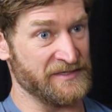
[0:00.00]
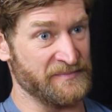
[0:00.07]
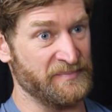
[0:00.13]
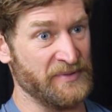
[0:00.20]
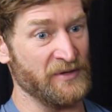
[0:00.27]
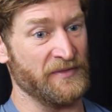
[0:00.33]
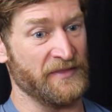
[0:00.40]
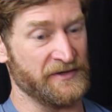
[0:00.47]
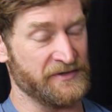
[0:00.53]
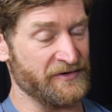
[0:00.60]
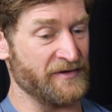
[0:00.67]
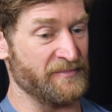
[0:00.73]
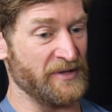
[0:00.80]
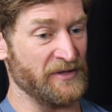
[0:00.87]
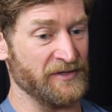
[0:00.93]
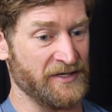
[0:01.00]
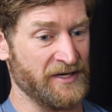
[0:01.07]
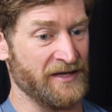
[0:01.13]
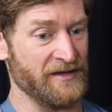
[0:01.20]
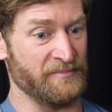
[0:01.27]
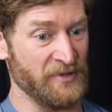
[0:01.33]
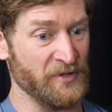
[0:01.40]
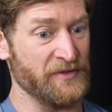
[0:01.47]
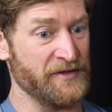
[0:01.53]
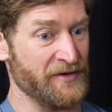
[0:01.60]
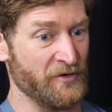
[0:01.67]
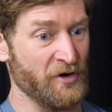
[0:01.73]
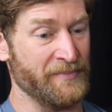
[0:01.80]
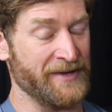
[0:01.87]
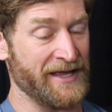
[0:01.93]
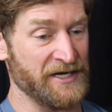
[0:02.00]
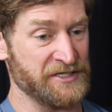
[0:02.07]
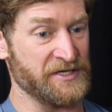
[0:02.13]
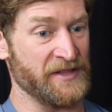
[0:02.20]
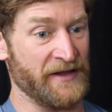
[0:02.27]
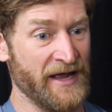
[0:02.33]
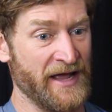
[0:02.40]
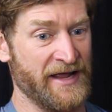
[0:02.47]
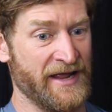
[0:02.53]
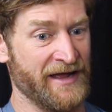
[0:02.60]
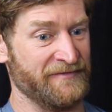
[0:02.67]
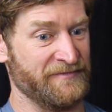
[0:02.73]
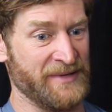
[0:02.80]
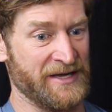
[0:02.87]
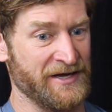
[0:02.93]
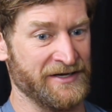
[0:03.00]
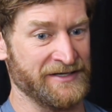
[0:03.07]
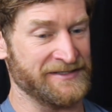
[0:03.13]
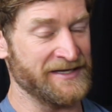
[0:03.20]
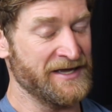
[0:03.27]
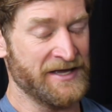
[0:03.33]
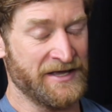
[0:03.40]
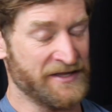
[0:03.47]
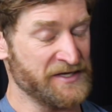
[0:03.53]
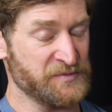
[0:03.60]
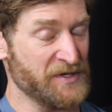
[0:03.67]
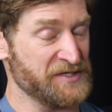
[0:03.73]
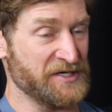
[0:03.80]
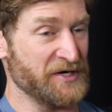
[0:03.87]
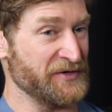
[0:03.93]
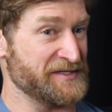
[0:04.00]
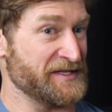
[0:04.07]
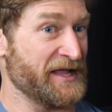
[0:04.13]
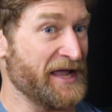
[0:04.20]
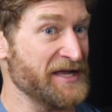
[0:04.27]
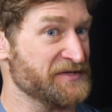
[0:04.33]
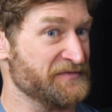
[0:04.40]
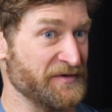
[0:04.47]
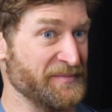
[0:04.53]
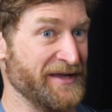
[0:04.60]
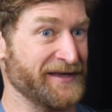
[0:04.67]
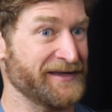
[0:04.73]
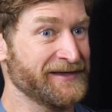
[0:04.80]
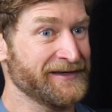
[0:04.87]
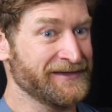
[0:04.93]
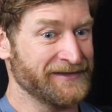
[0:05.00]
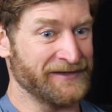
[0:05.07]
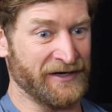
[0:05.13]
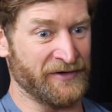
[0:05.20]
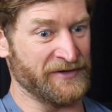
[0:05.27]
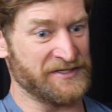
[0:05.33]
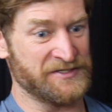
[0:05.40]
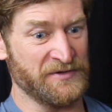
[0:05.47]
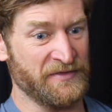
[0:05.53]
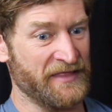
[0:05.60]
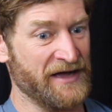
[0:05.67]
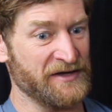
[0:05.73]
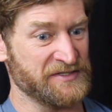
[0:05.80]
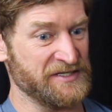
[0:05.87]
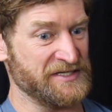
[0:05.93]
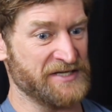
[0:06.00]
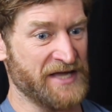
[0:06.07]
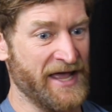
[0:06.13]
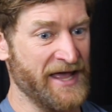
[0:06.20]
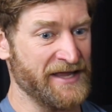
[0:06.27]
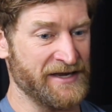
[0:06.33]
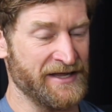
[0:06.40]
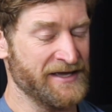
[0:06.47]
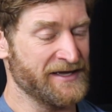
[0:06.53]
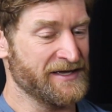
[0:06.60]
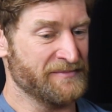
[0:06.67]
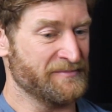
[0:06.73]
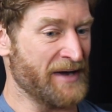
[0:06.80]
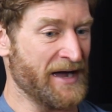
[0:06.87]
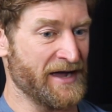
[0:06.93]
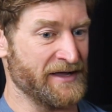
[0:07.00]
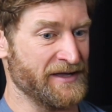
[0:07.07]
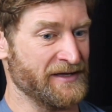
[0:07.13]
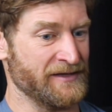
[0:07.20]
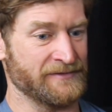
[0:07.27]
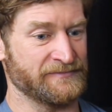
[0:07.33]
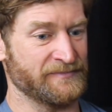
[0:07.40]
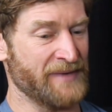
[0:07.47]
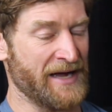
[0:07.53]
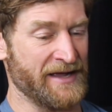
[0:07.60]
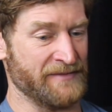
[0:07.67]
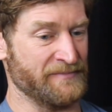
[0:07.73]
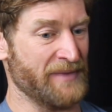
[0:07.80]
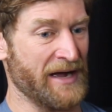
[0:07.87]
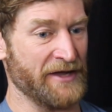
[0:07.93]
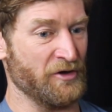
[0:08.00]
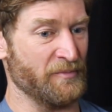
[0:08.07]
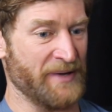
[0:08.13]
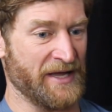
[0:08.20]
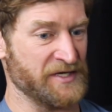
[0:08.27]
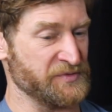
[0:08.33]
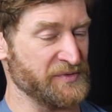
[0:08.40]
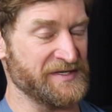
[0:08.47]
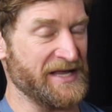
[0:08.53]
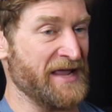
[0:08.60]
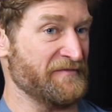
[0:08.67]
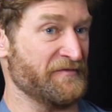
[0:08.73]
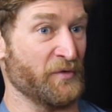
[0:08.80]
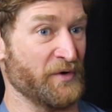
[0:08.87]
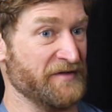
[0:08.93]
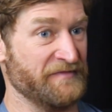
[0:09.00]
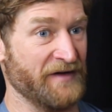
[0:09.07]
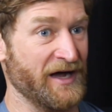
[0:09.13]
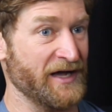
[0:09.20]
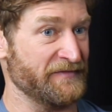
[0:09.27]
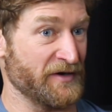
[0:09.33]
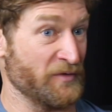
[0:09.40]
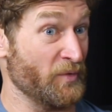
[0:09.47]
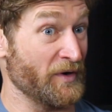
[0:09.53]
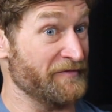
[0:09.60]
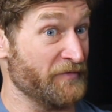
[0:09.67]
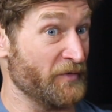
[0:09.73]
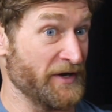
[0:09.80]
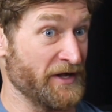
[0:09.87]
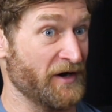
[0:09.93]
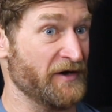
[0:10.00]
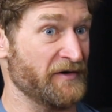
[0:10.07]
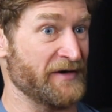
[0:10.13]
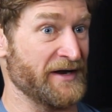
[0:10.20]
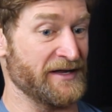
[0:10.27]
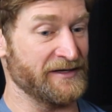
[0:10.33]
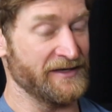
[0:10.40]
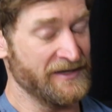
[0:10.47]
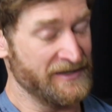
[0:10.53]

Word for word: to build the durability and build the aerobic engine that I have because this wasn't always the case for for me. You know, in 2010, my my mile pace was 845 at a 140 heart rate.